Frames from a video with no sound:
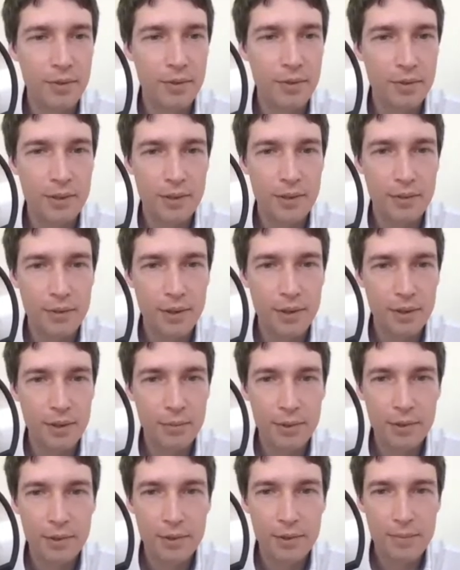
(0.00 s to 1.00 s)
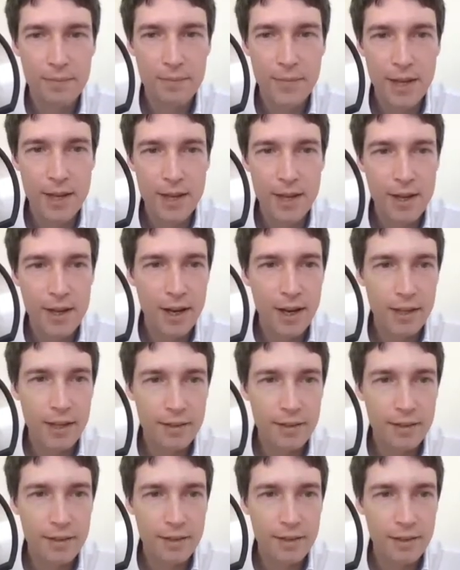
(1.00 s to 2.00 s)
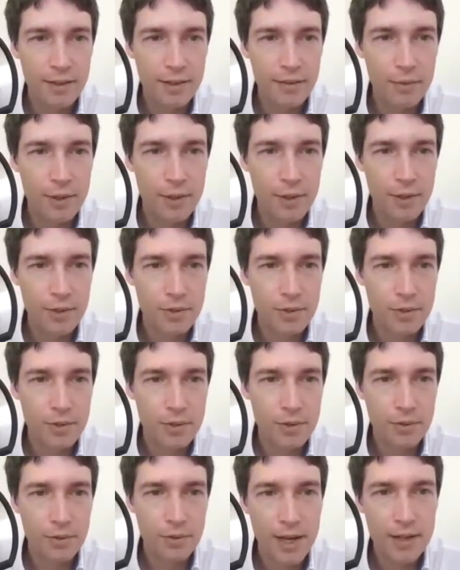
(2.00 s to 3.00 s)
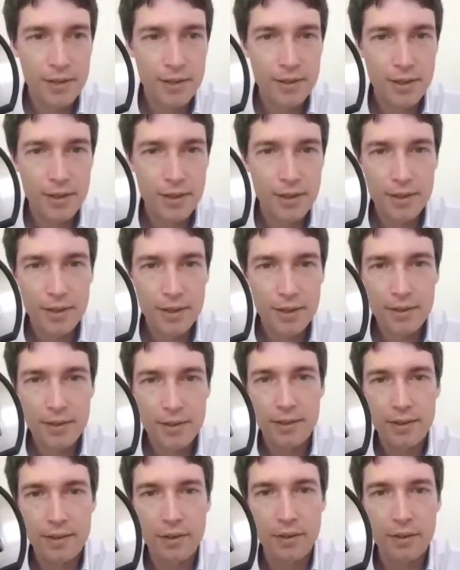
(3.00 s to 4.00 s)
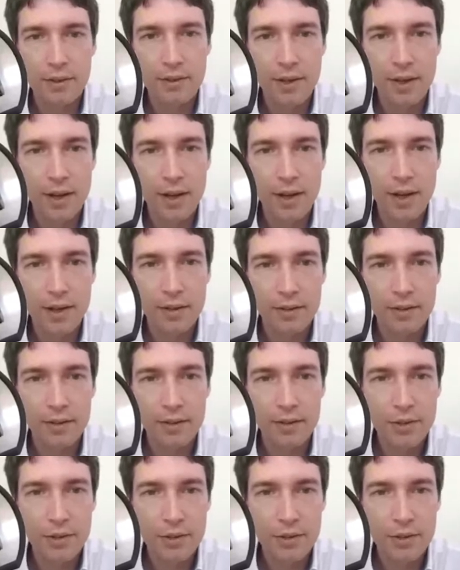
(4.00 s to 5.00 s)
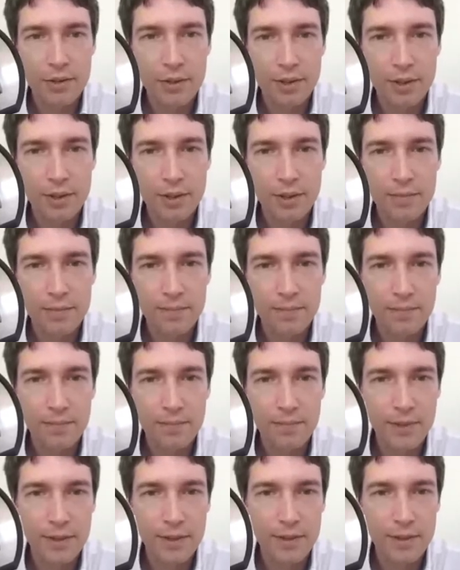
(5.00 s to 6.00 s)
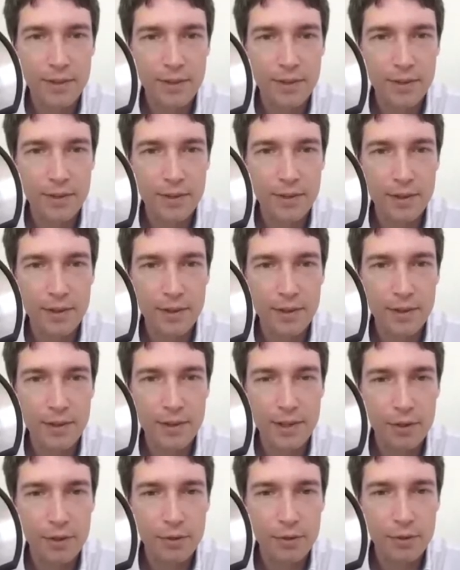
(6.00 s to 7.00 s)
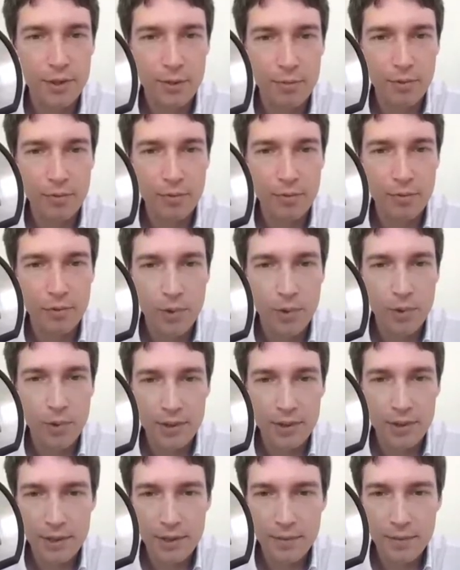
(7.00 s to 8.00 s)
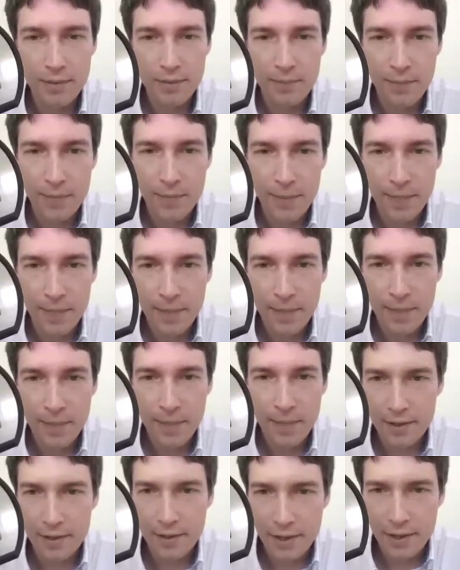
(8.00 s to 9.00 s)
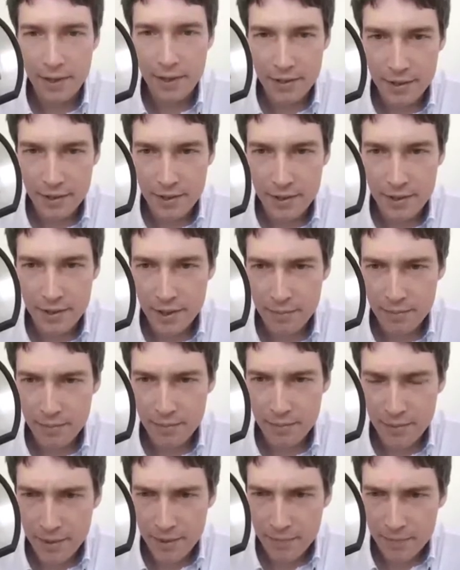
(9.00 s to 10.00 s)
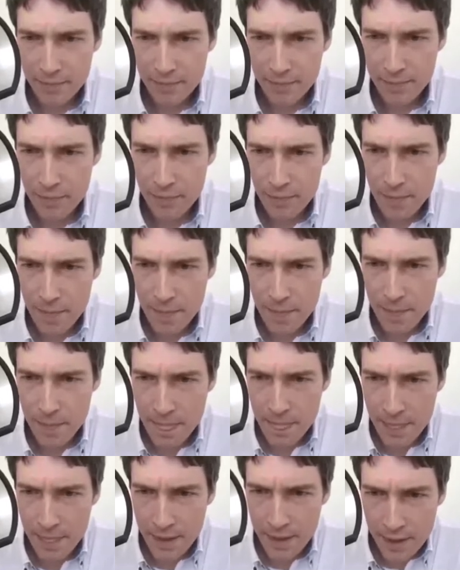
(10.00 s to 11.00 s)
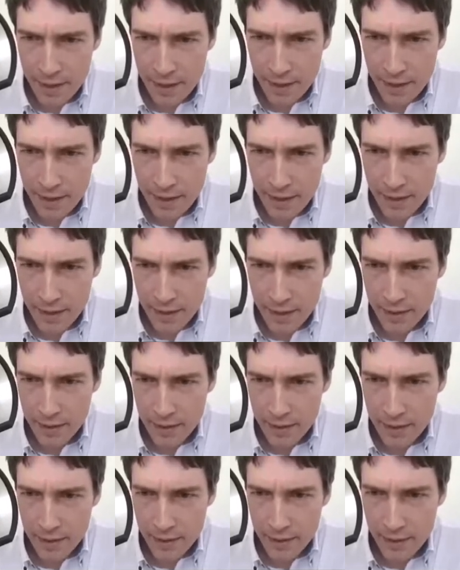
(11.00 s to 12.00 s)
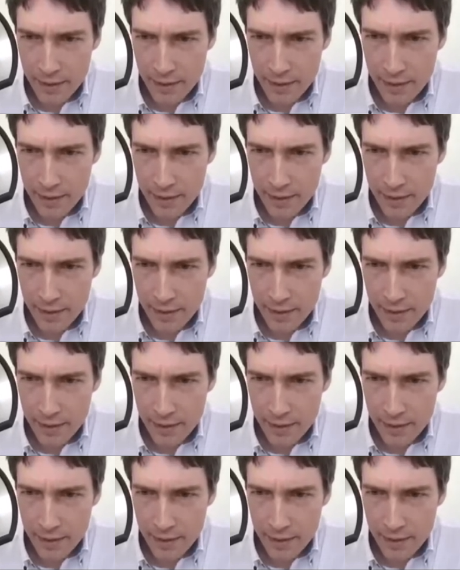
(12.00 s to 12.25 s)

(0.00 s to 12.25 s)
Iroha World. And then register new asset called IRH token that has a value type of quantity. And this has the same um, uh,